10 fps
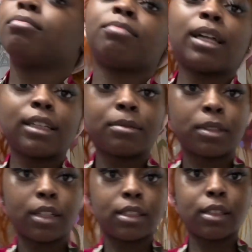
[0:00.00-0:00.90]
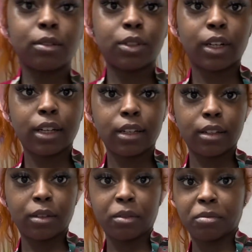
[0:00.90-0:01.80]
my lips I told you.
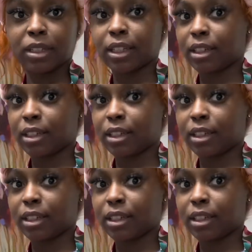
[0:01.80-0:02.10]
Oh my